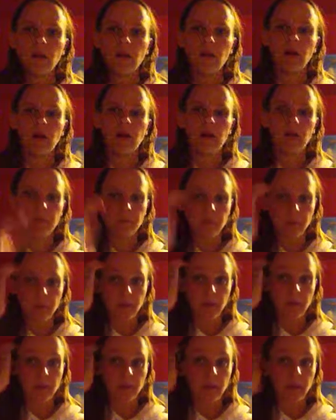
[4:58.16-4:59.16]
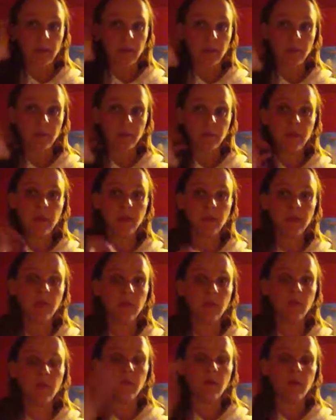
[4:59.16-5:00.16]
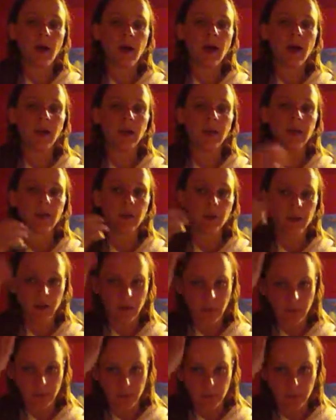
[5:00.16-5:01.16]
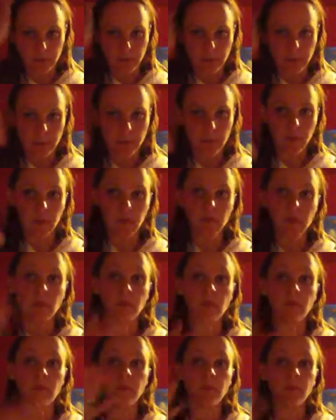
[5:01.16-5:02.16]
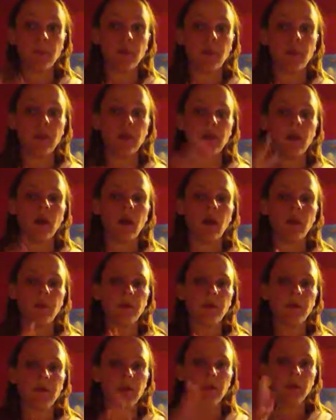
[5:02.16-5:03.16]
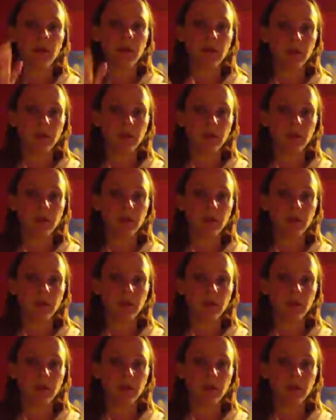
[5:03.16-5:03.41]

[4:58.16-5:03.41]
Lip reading: That you'll find, even though you have been heartbroken by